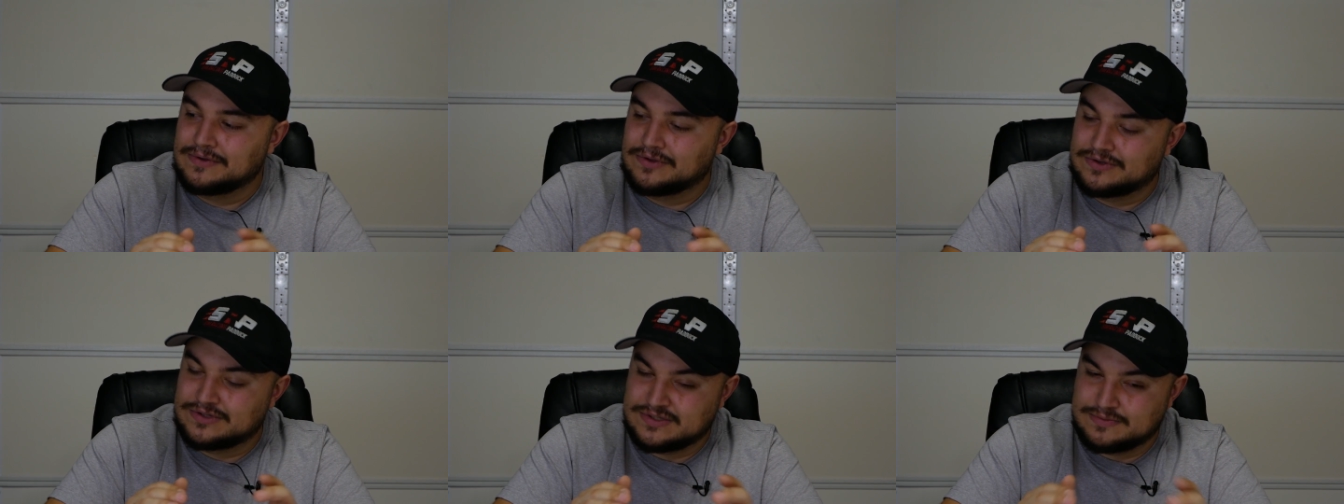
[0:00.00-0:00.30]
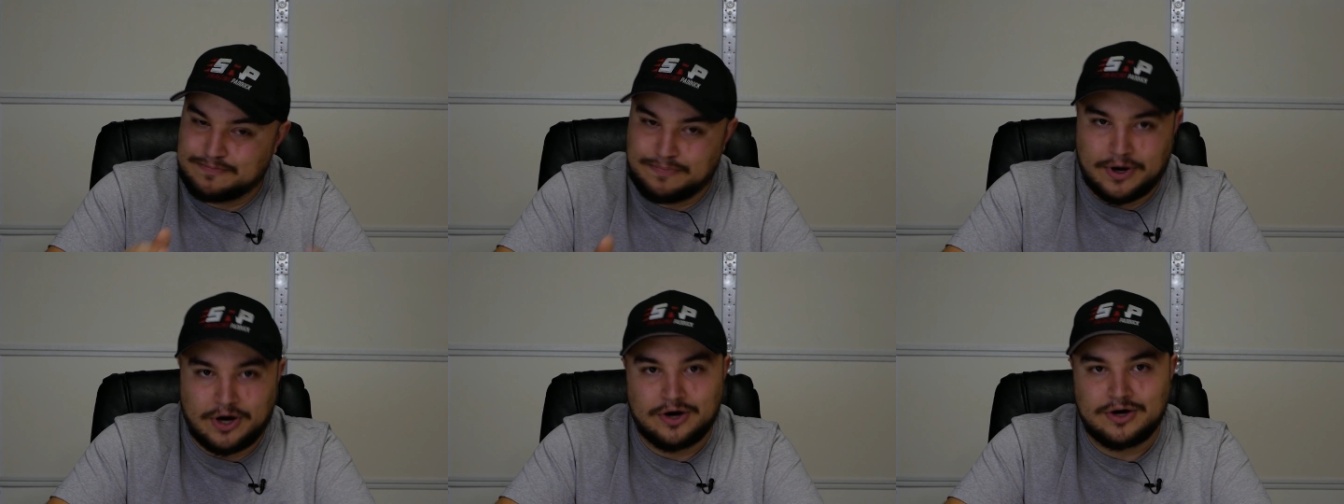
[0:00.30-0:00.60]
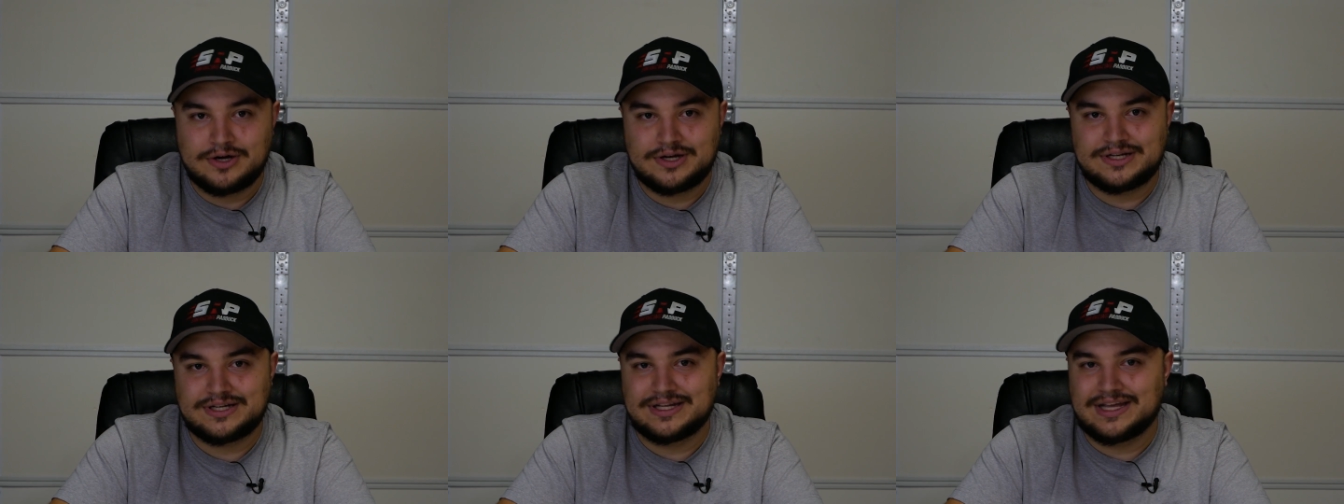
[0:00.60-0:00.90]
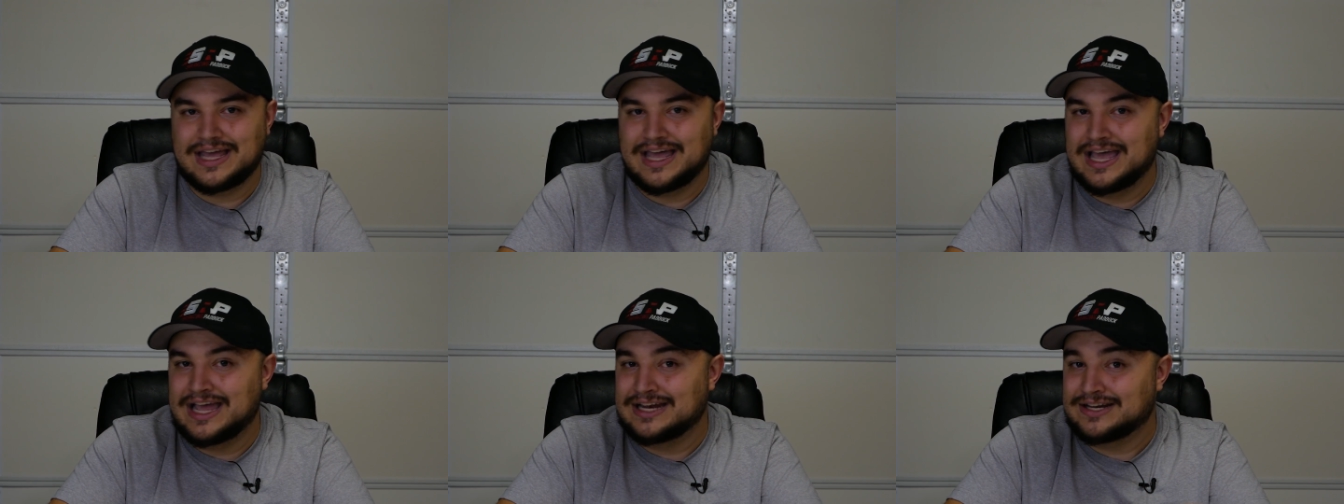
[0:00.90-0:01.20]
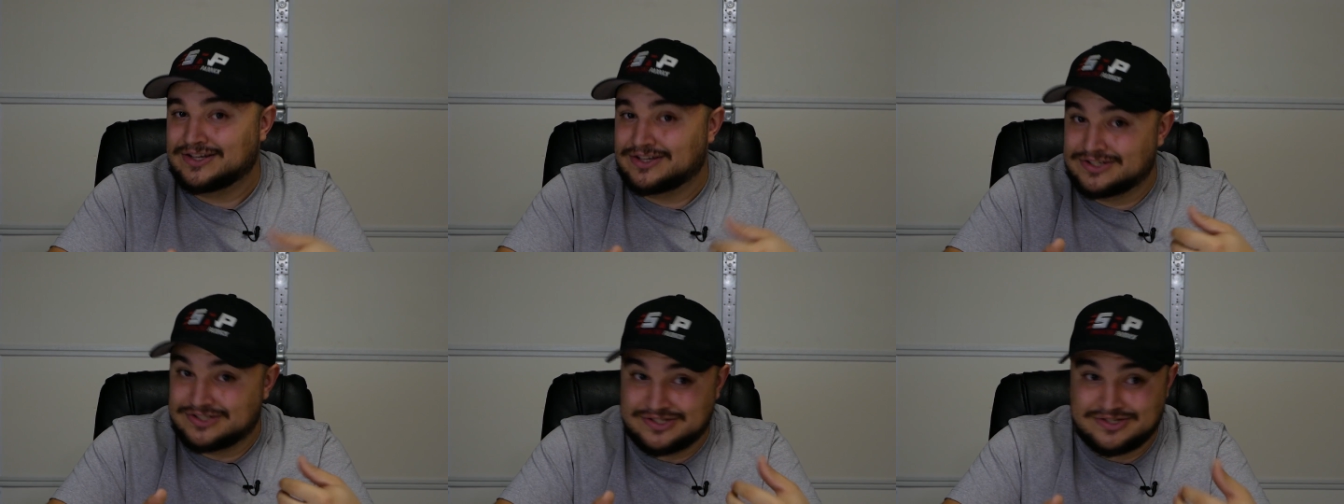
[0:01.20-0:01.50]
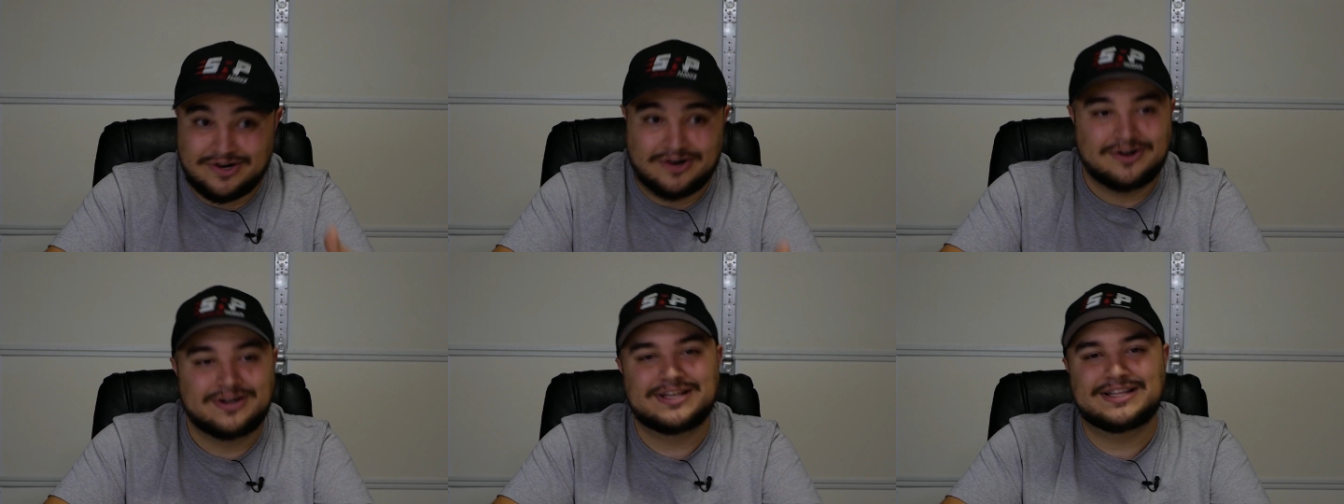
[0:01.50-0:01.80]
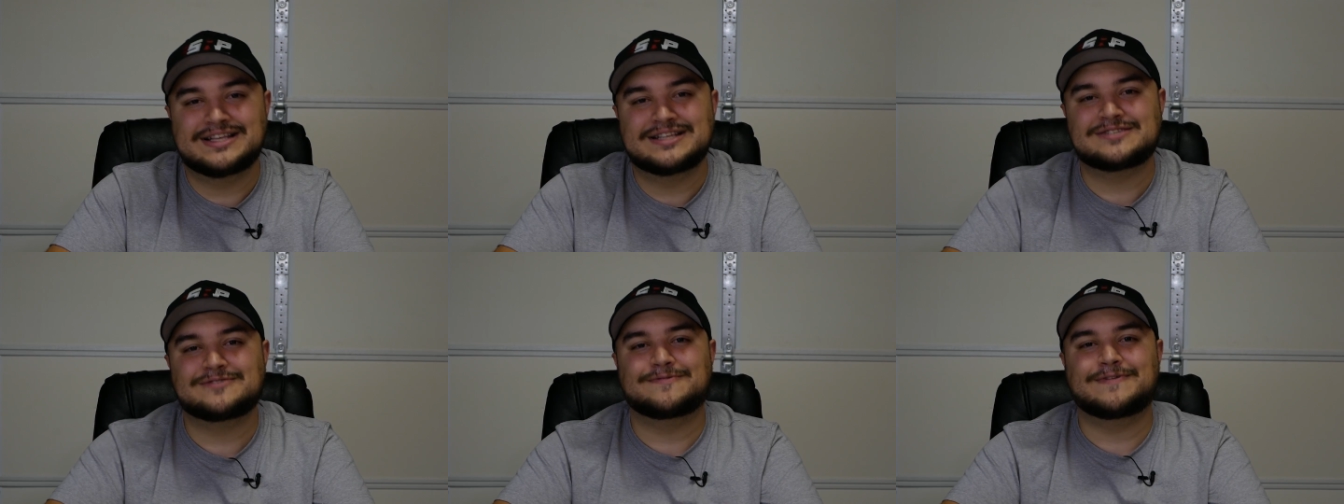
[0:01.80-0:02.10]
sparked and started
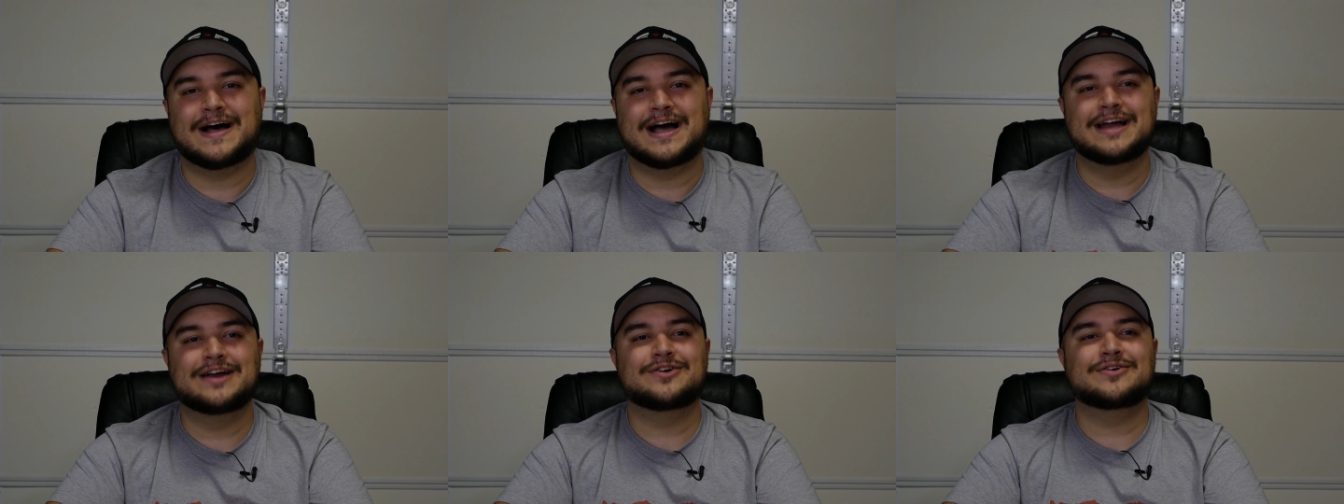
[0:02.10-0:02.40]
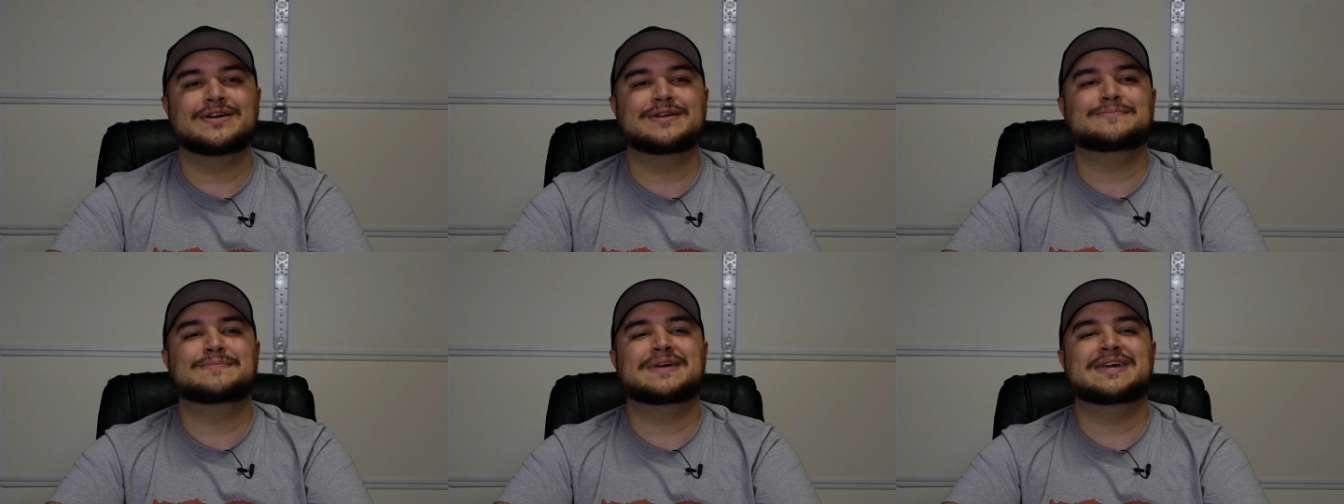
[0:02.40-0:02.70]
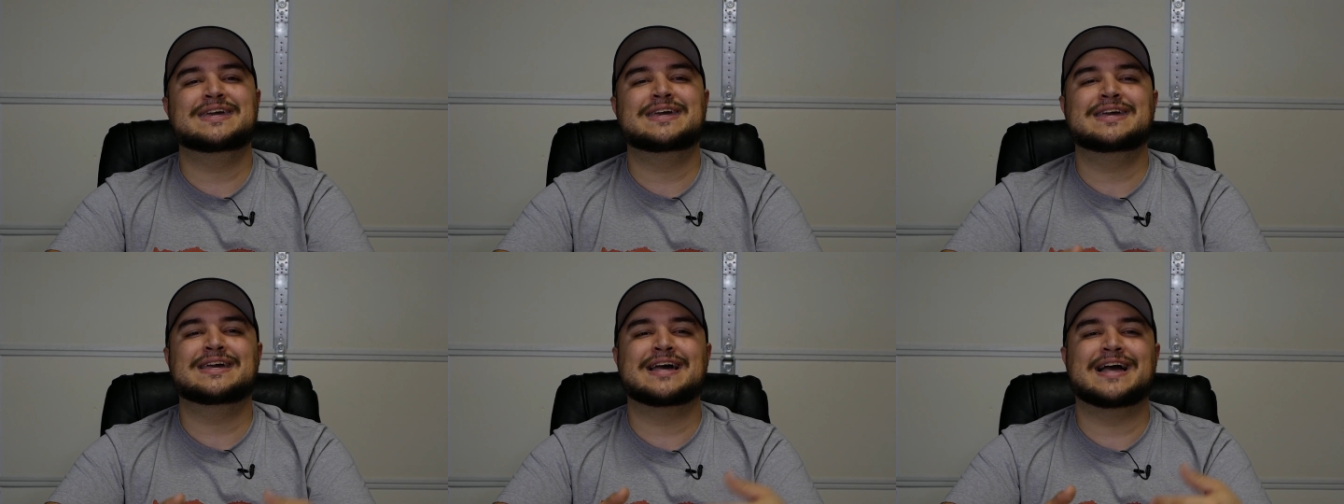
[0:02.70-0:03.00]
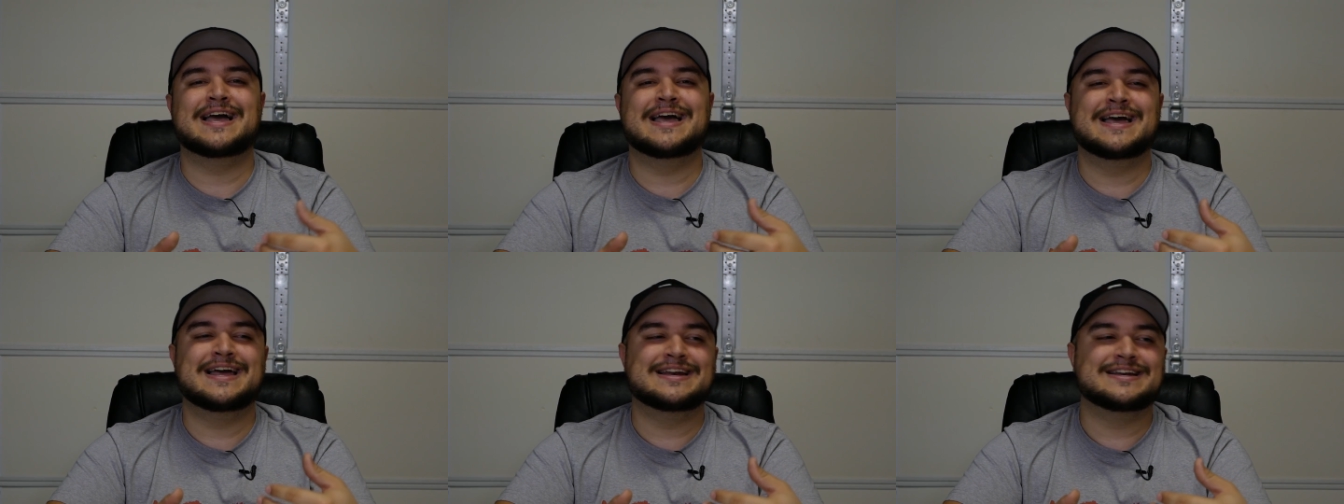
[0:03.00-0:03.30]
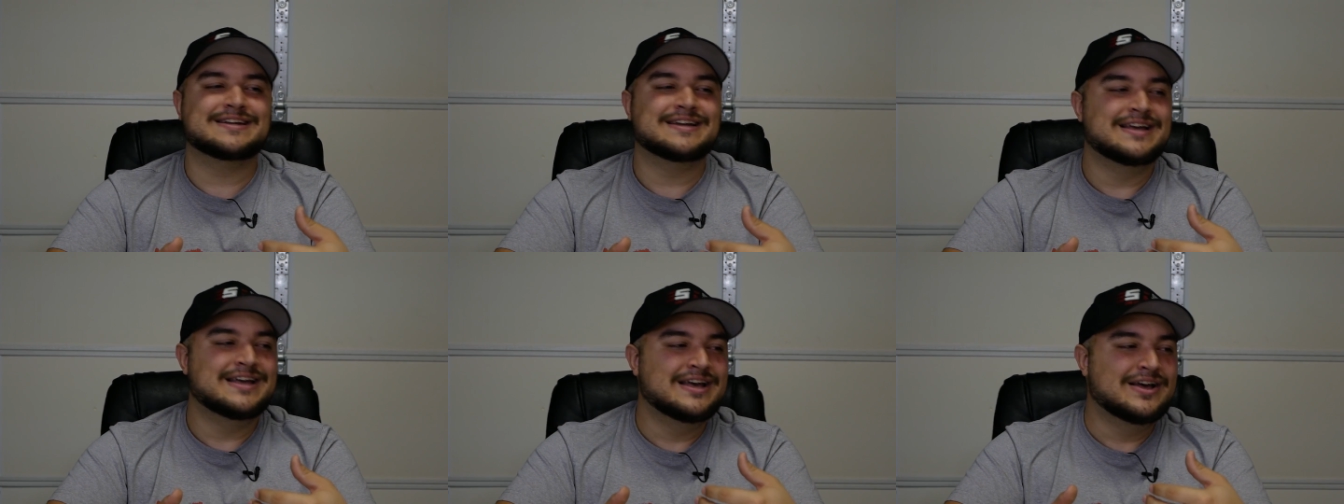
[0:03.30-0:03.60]
this fire in me and